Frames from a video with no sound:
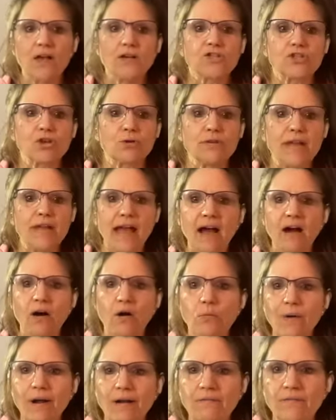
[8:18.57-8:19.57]
So
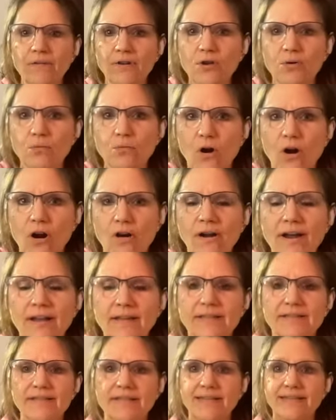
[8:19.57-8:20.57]
now wherever you are, I
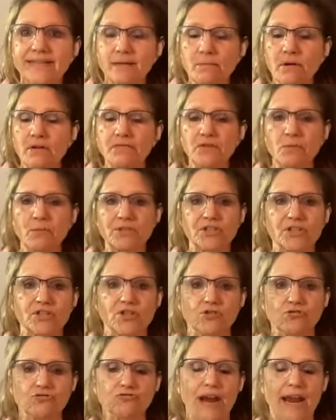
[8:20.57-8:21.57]
can see some of you, which
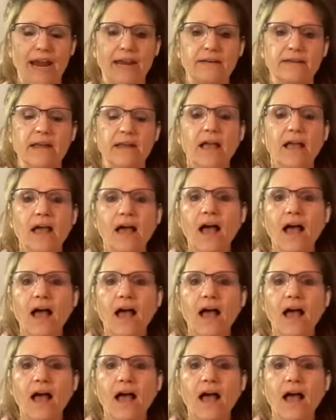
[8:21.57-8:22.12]
is great.